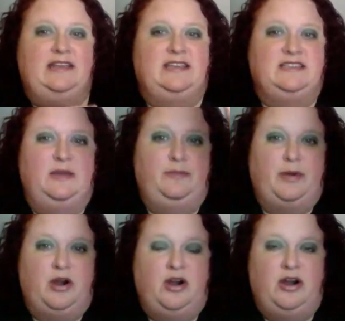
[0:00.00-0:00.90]
does it
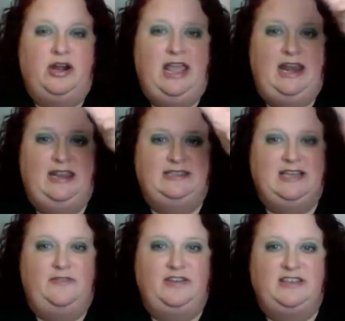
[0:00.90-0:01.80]
burn and
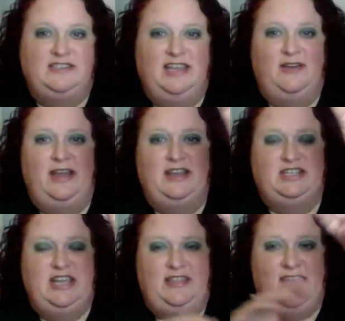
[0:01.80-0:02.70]

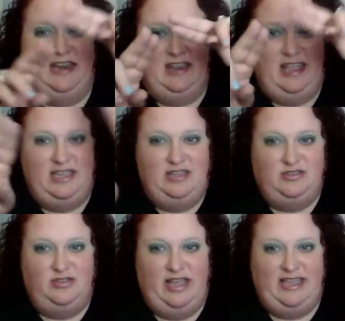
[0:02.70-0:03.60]
self-extinguish, and then like you
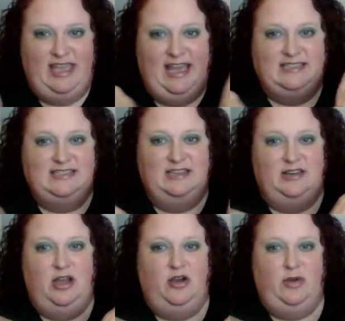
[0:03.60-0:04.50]
do like yes and
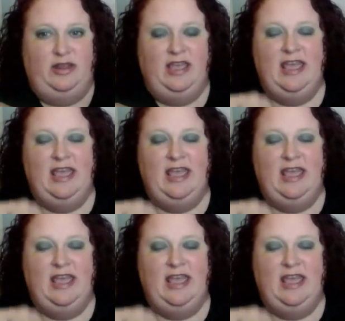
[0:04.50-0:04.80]
no,